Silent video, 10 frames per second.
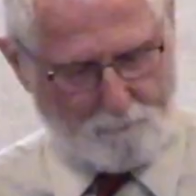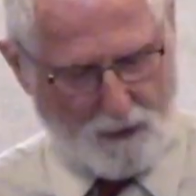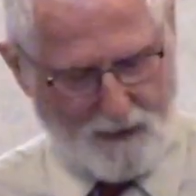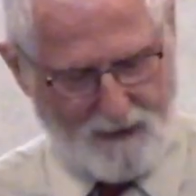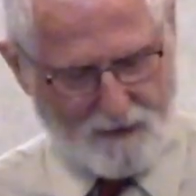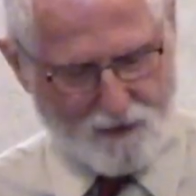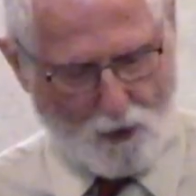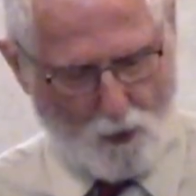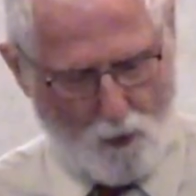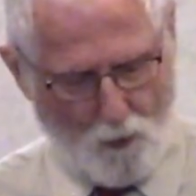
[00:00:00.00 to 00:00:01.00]
its
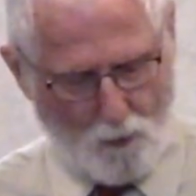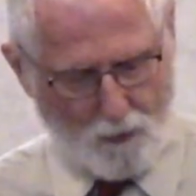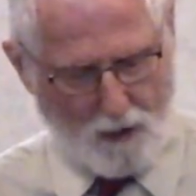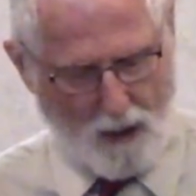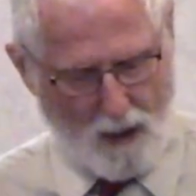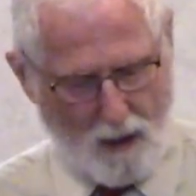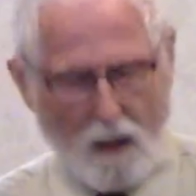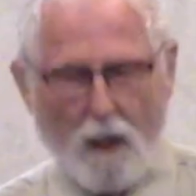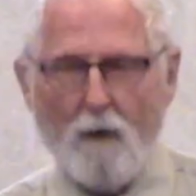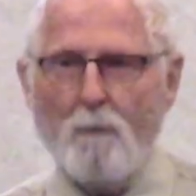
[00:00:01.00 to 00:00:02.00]
own
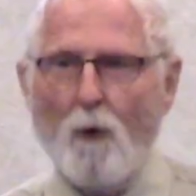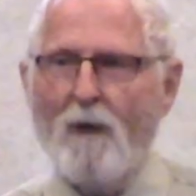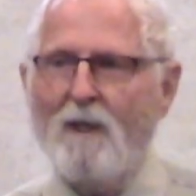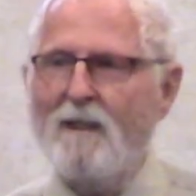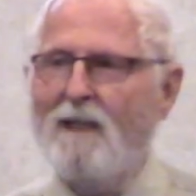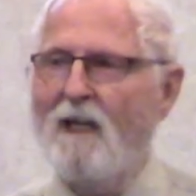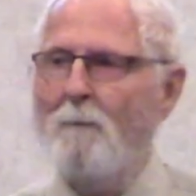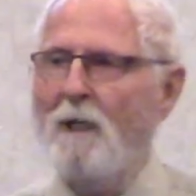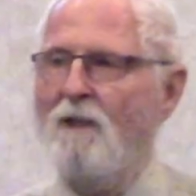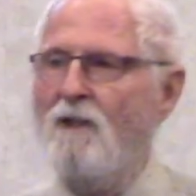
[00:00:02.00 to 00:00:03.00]
appointed
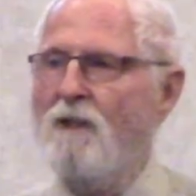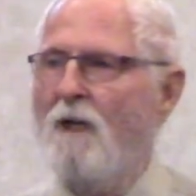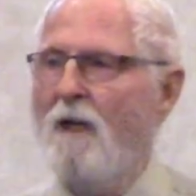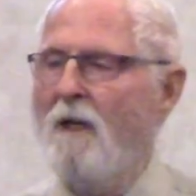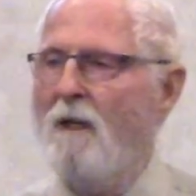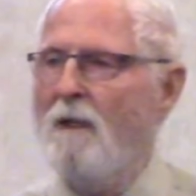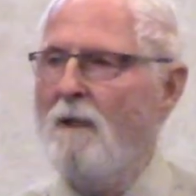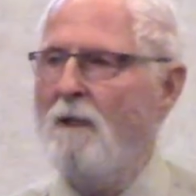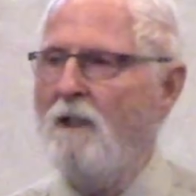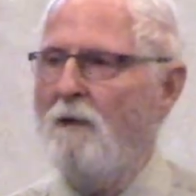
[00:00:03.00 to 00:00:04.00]
limits
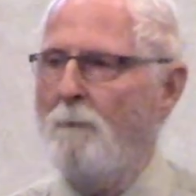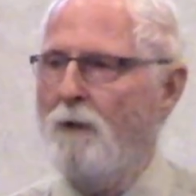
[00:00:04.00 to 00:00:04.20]
deep.